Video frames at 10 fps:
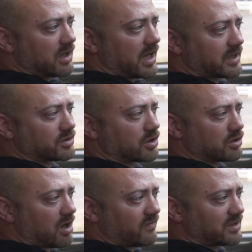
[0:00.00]
I can turn
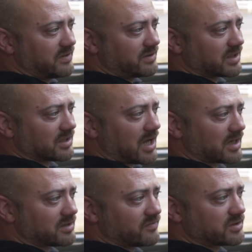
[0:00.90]
it off leaving the
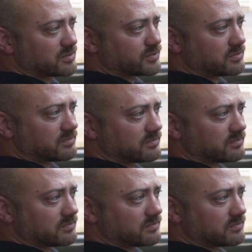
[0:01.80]
clock visible.